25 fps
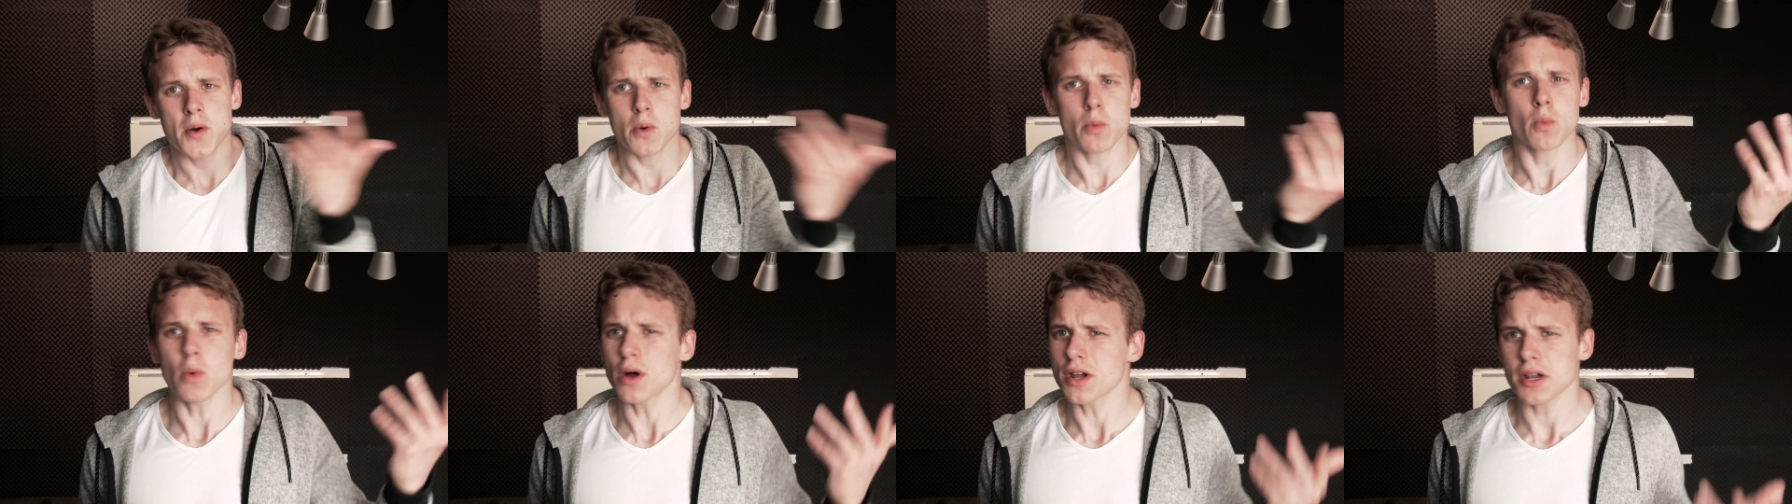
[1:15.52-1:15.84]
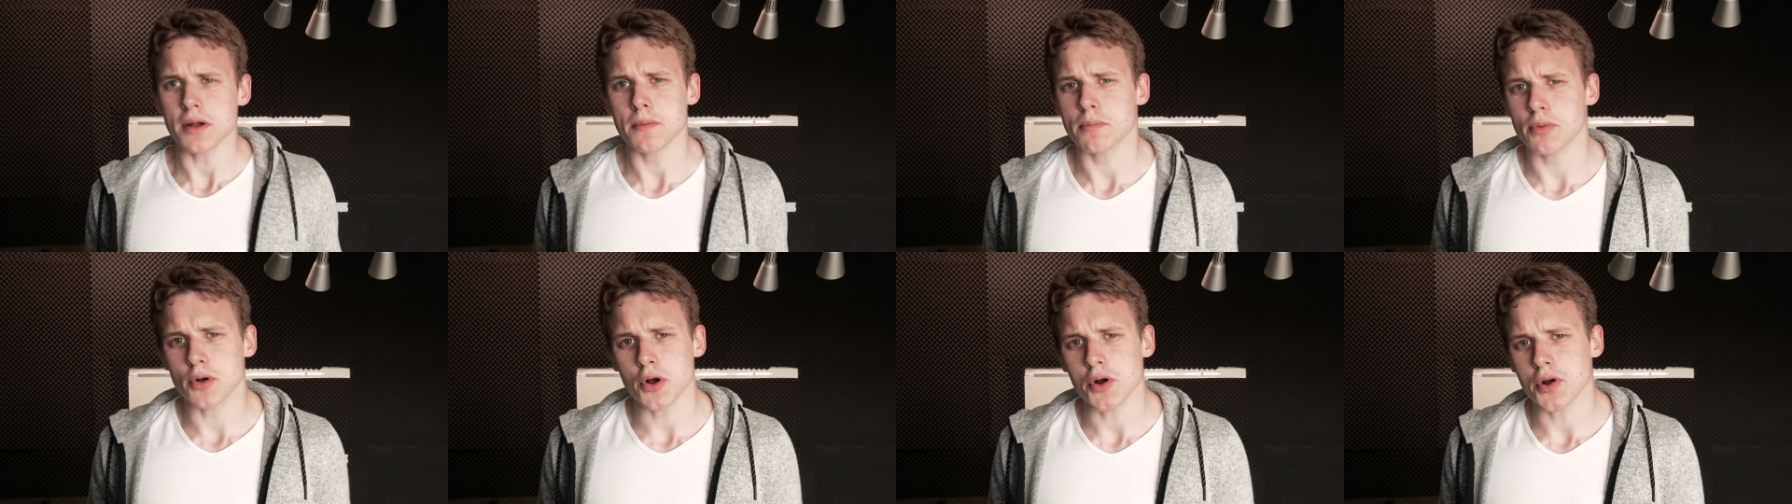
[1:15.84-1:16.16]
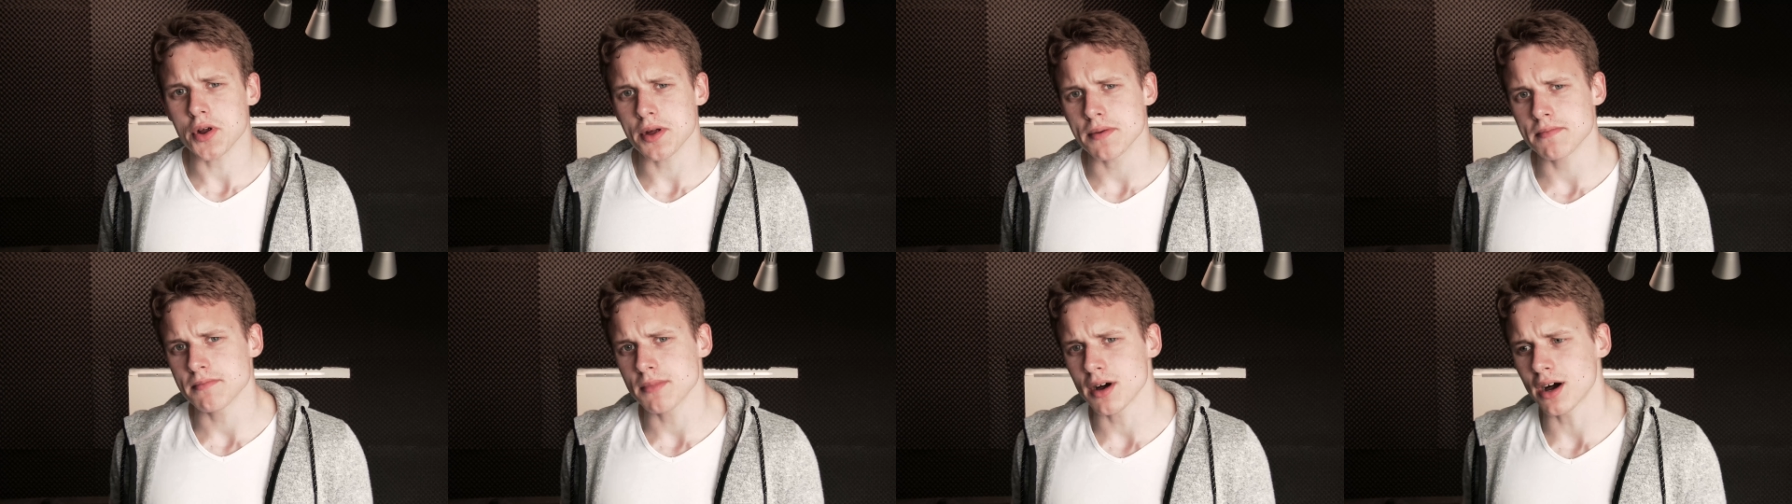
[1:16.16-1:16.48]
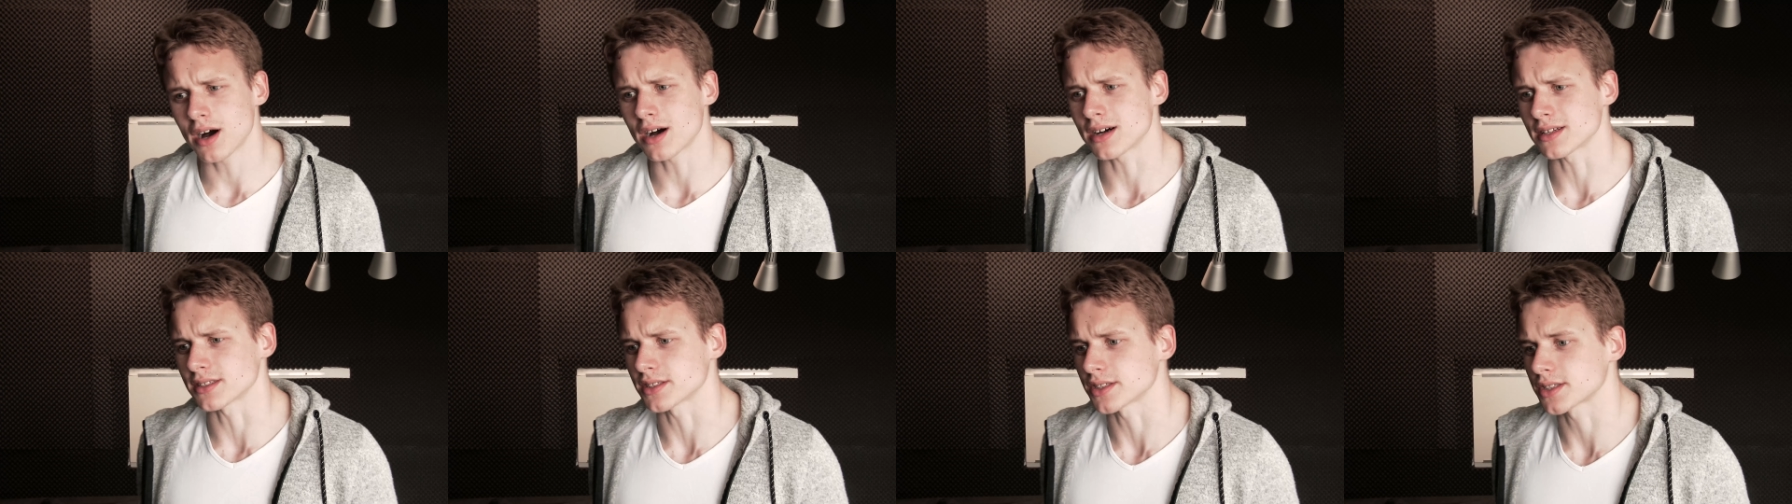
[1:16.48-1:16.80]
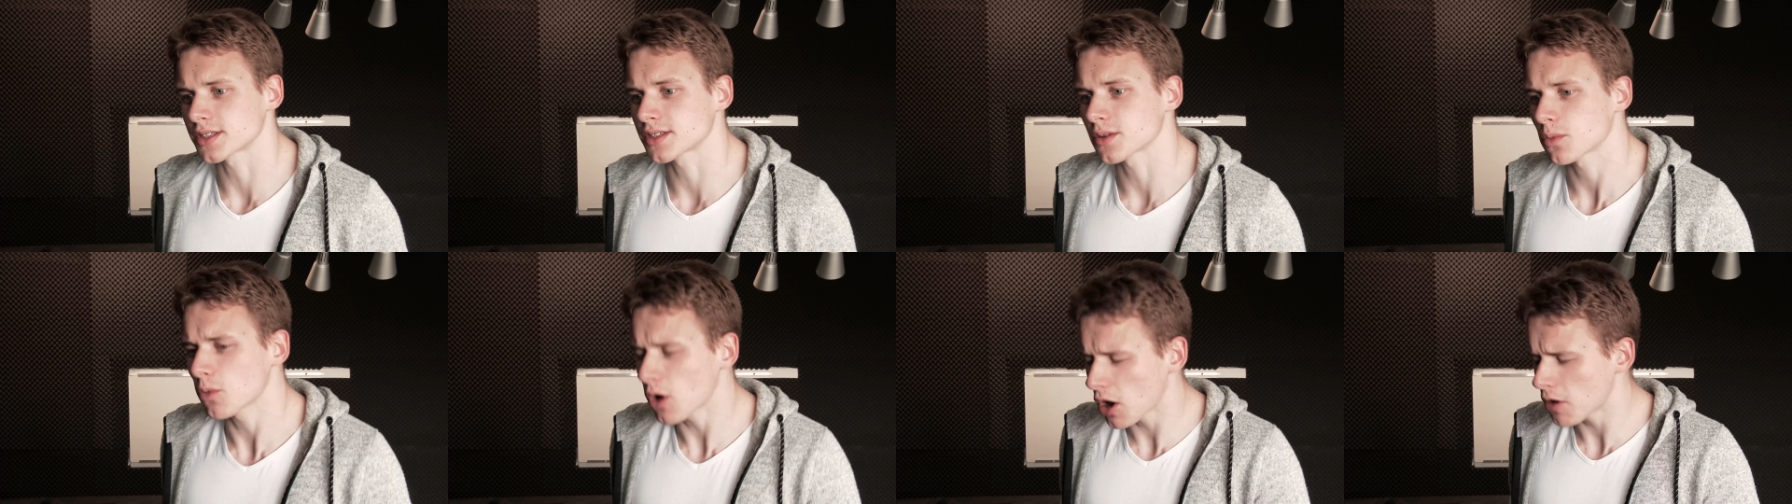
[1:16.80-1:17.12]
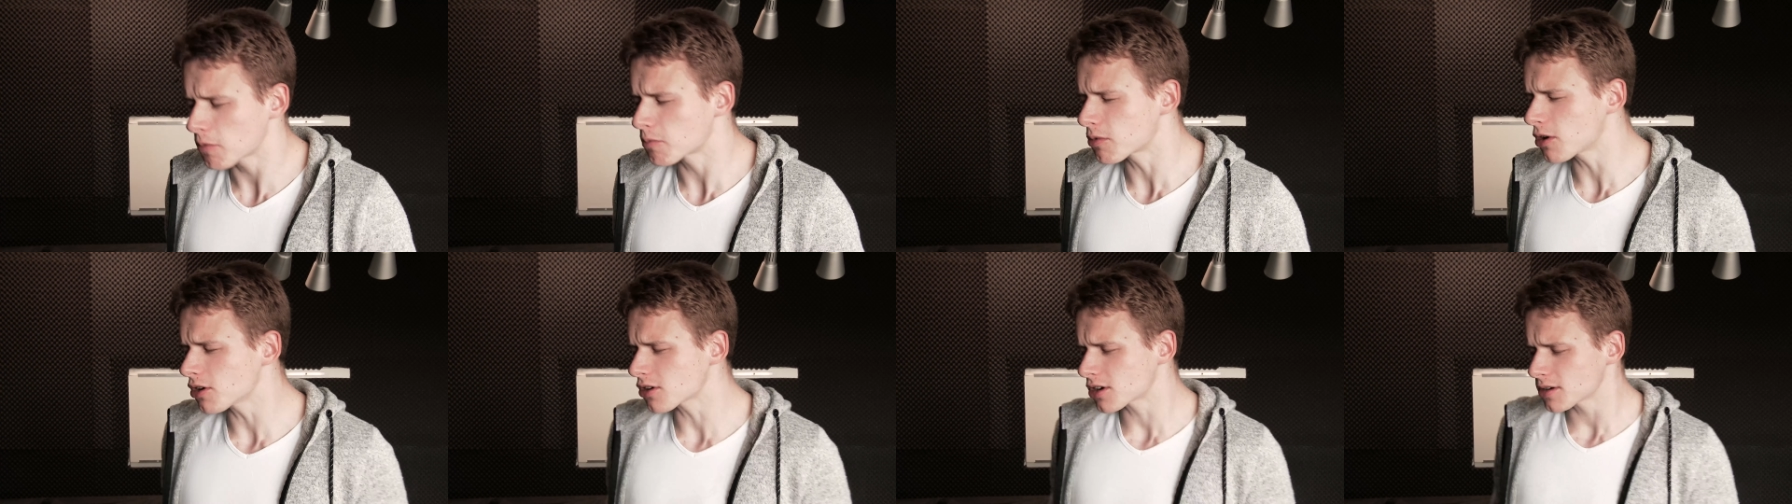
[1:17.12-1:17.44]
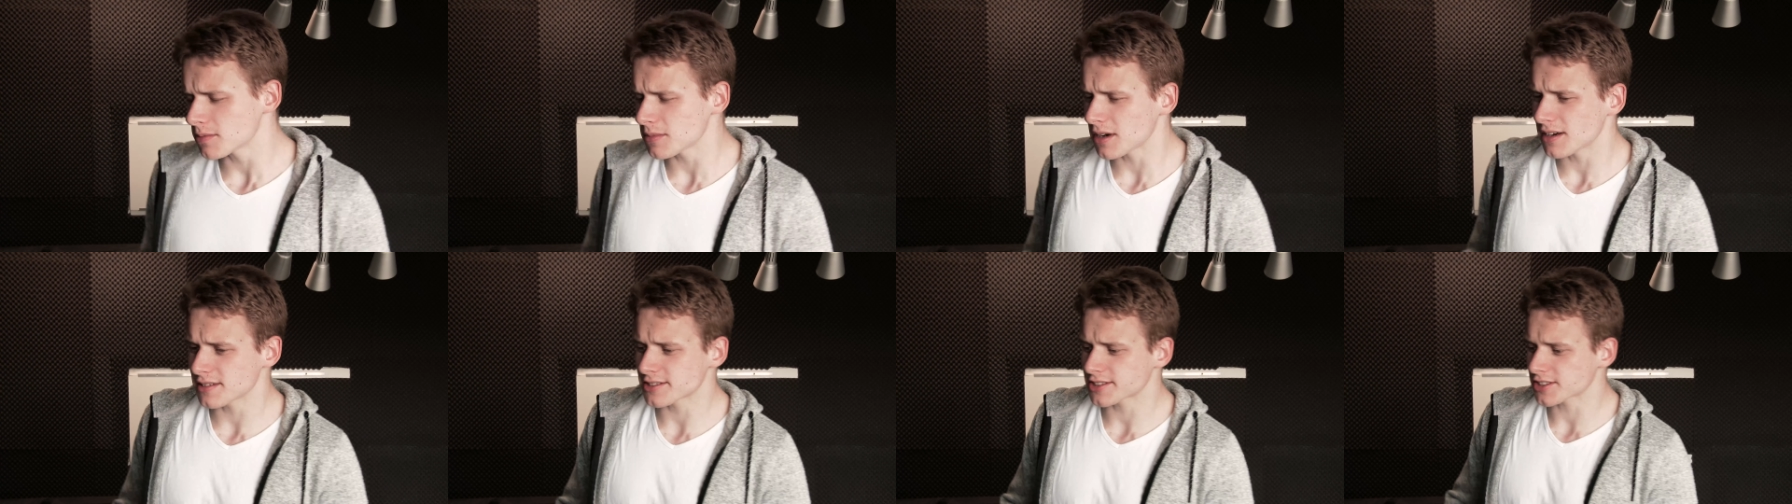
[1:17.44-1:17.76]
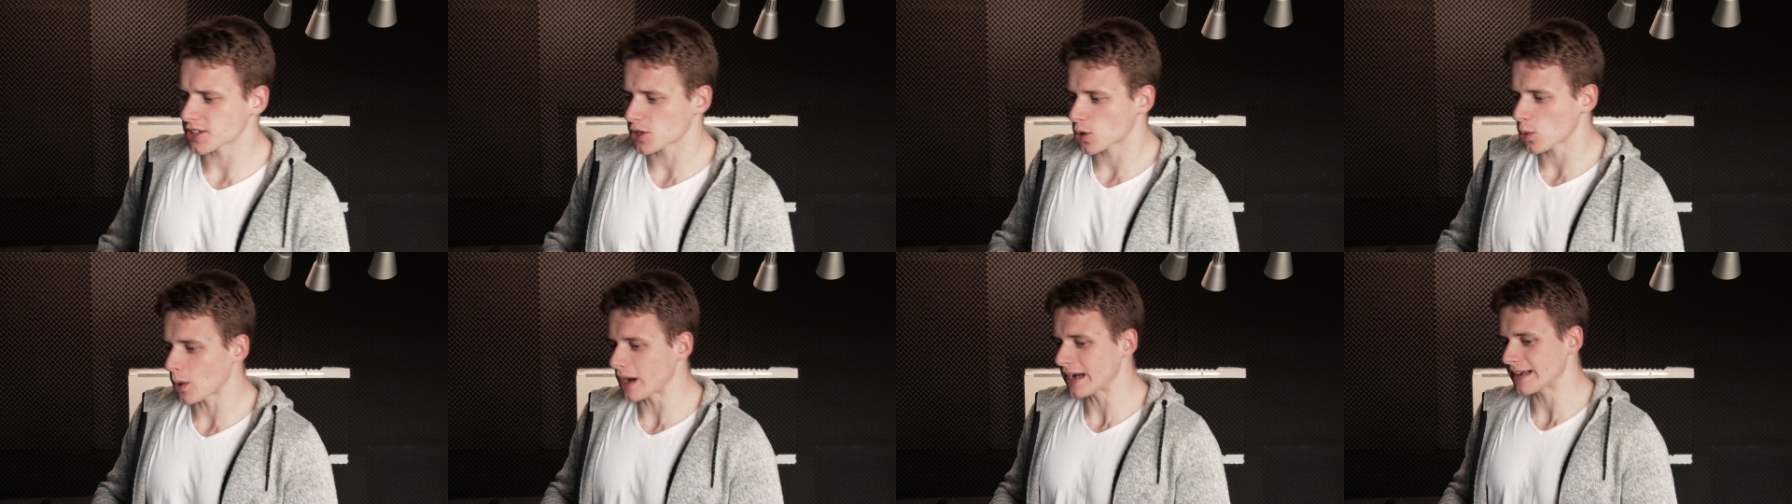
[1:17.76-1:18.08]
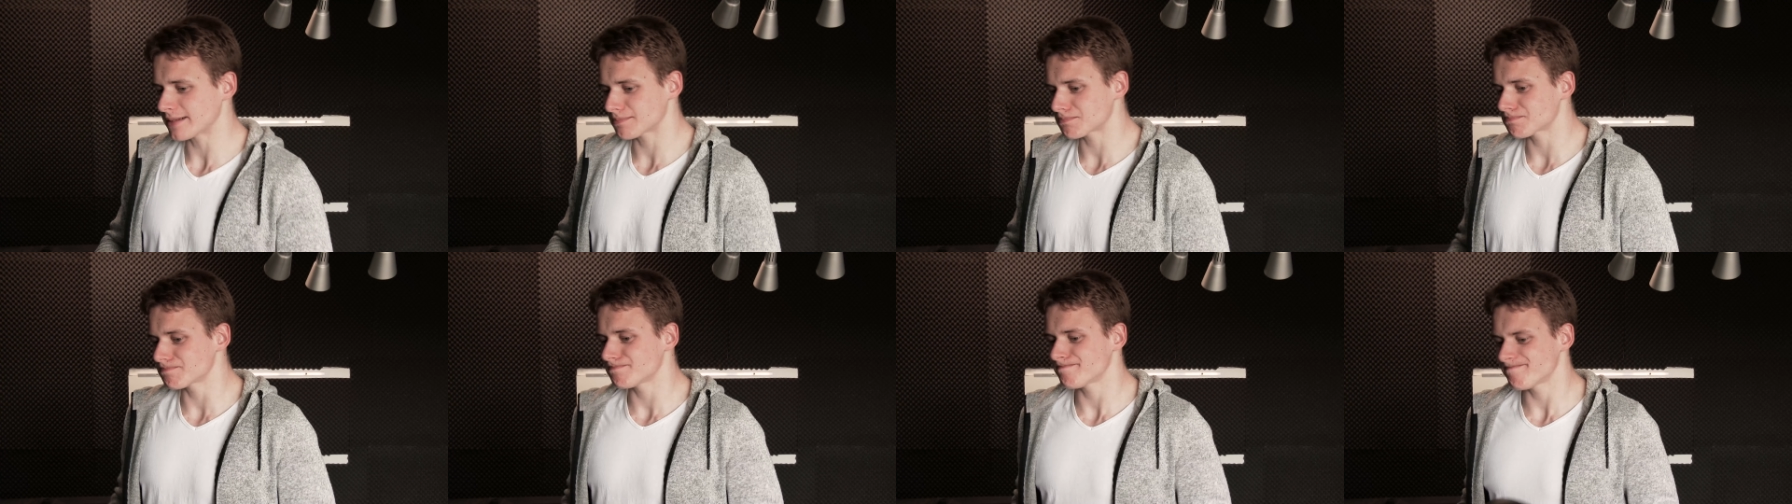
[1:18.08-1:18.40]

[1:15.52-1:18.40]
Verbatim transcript: what are broken mods? Well, broken mods are quite